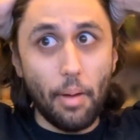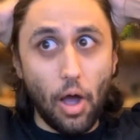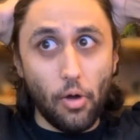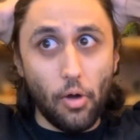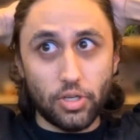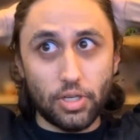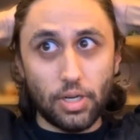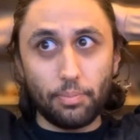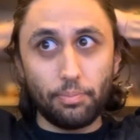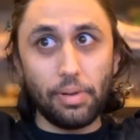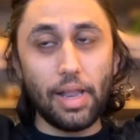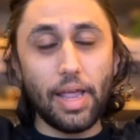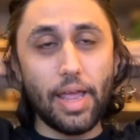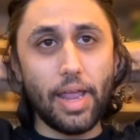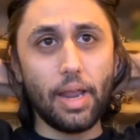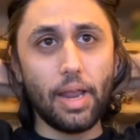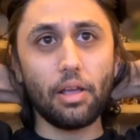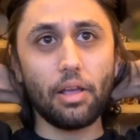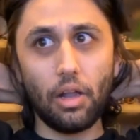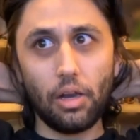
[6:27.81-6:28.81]
I was
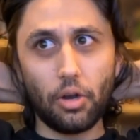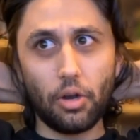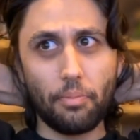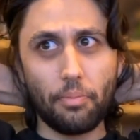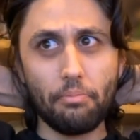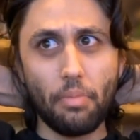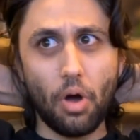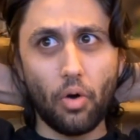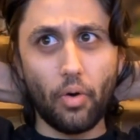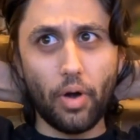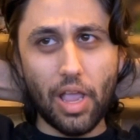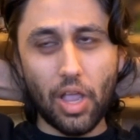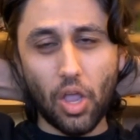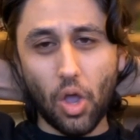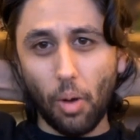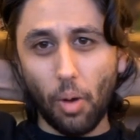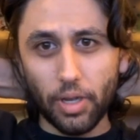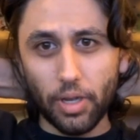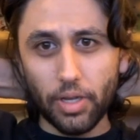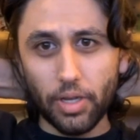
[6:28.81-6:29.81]
playing a lot of Moria
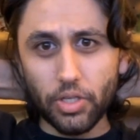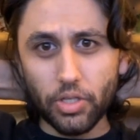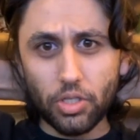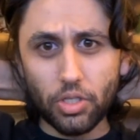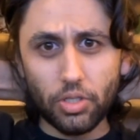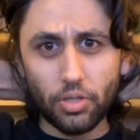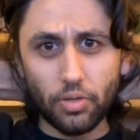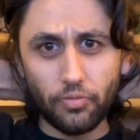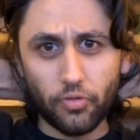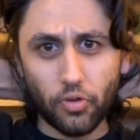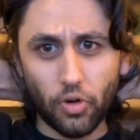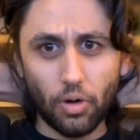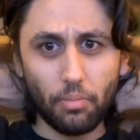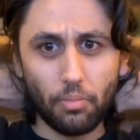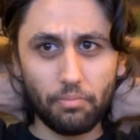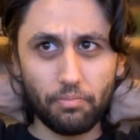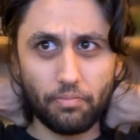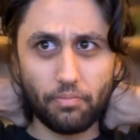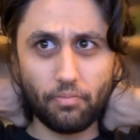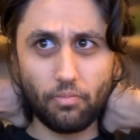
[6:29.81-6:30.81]
Goblins
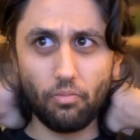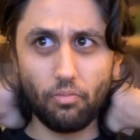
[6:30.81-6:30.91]
from